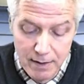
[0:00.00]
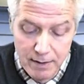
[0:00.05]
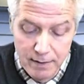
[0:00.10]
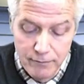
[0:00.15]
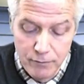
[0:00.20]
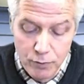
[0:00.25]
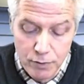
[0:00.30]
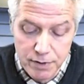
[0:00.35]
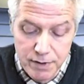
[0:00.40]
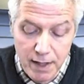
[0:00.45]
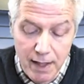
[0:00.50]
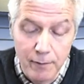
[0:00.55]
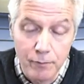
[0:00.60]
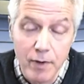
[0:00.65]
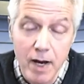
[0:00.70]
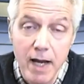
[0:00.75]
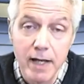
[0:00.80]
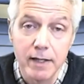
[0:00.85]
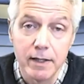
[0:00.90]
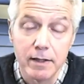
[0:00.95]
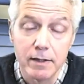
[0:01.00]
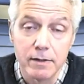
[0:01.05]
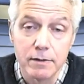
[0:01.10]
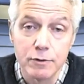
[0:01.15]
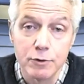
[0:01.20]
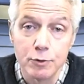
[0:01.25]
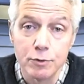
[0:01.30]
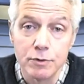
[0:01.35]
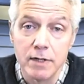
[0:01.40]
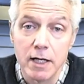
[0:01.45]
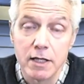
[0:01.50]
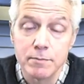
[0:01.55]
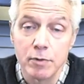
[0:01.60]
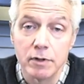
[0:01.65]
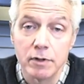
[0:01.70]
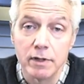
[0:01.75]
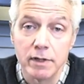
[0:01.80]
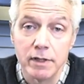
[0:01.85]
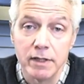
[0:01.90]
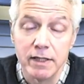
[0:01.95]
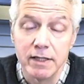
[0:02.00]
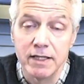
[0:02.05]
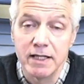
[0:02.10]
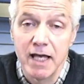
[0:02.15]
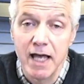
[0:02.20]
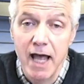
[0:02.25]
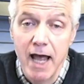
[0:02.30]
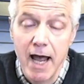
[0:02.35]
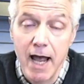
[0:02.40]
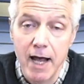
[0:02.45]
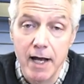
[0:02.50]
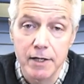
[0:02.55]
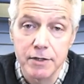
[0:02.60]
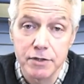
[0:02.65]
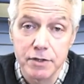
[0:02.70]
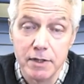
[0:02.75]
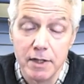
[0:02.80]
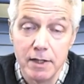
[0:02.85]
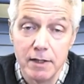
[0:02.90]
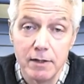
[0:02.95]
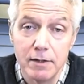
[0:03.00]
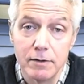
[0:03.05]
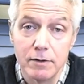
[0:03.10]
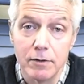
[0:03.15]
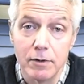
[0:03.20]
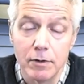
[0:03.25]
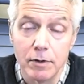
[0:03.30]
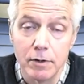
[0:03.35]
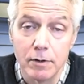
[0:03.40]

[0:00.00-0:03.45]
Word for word: Of course, the Iranians, who desperately need cash, are